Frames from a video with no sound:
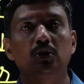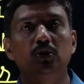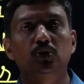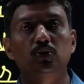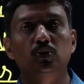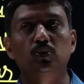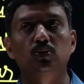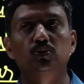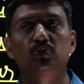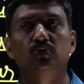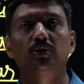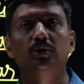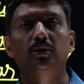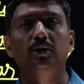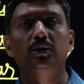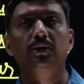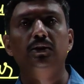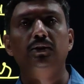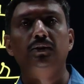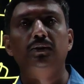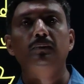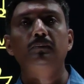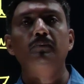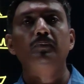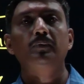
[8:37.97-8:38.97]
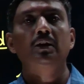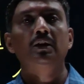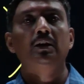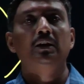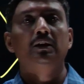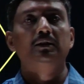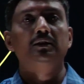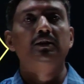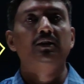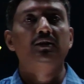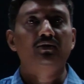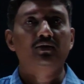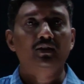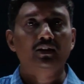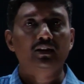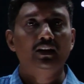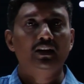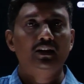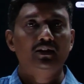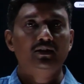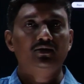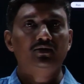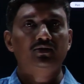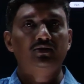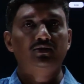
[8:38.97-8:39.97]
Usually this
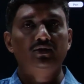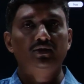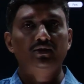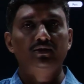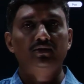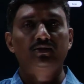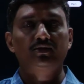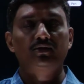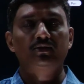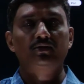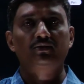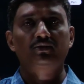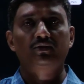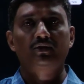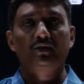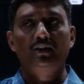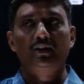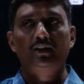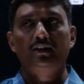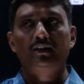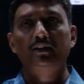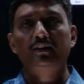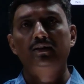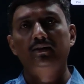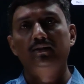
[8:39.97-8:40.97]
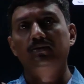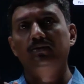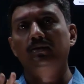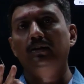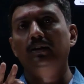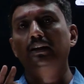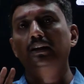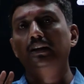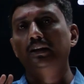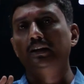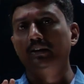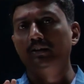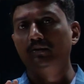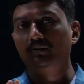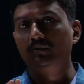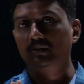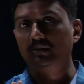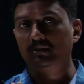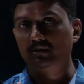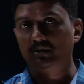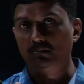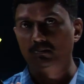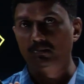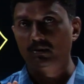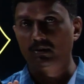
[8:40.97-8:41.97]
gaseous state is
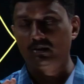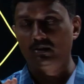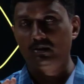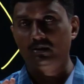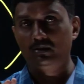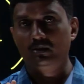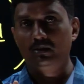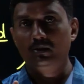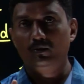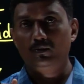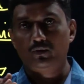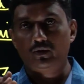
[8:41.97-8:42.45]
invisible.